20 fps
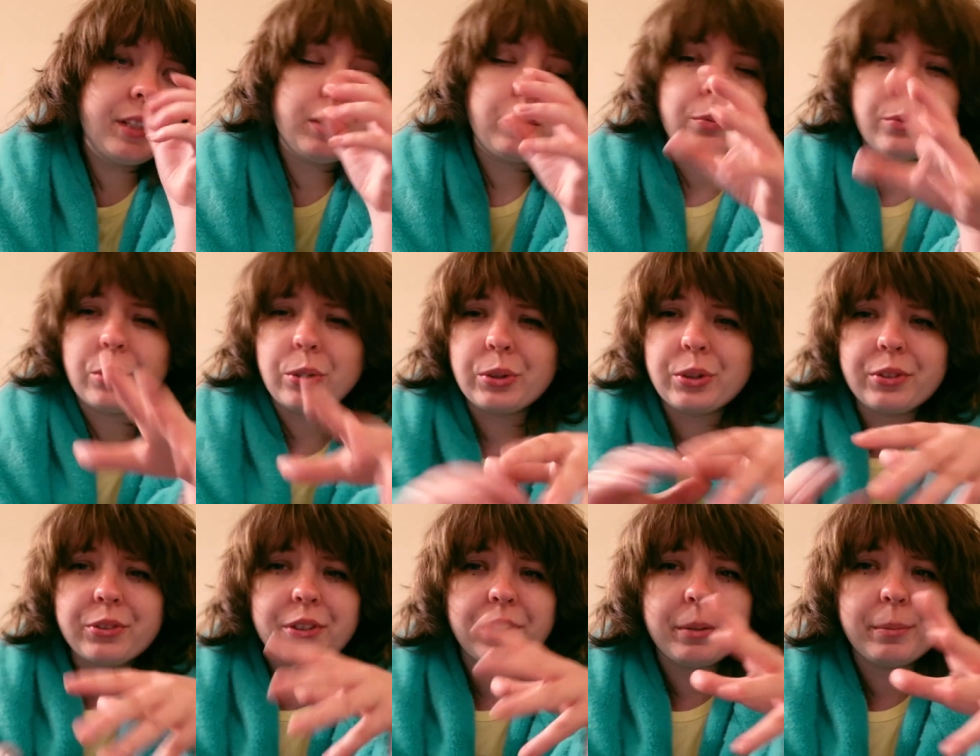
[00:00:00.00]

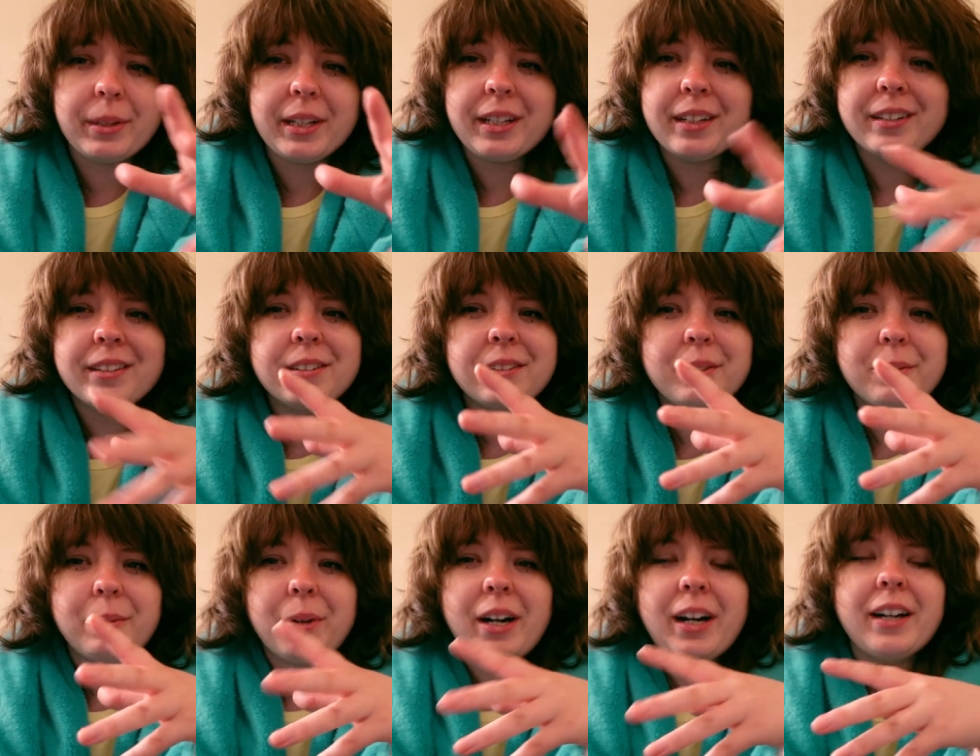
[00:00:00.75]
roller derby
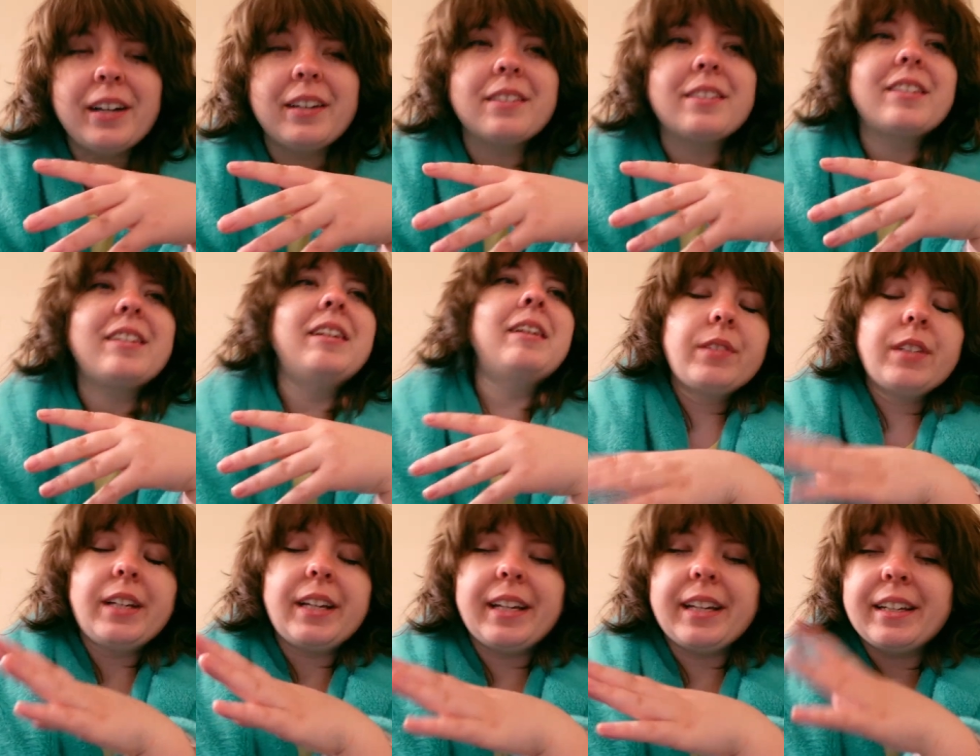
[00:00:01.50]
wise,
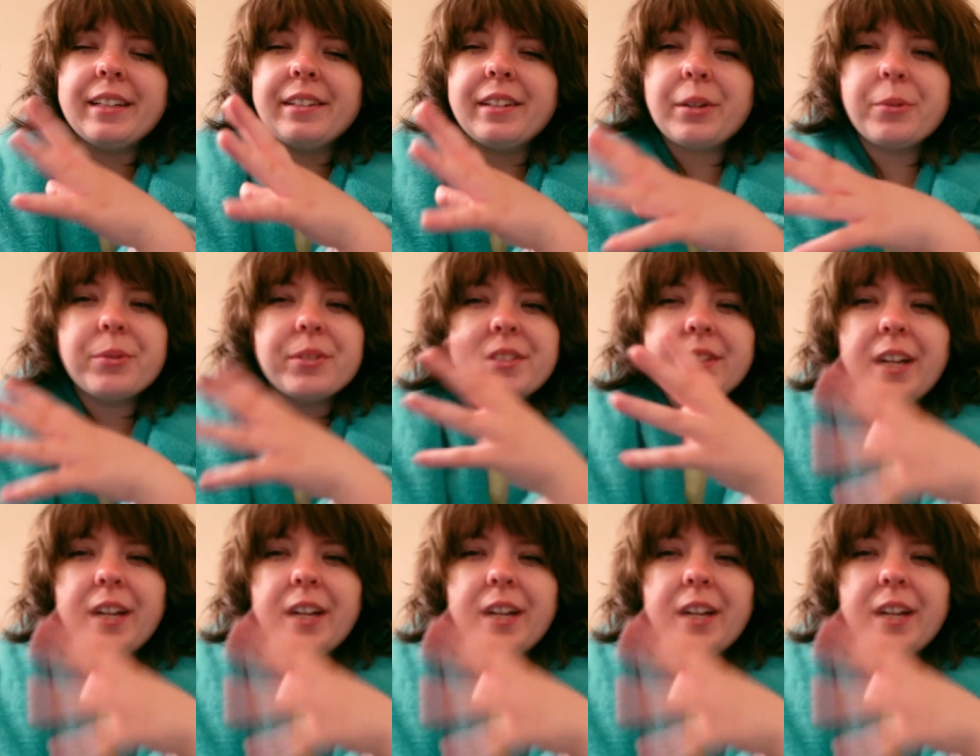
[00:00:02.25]
and it was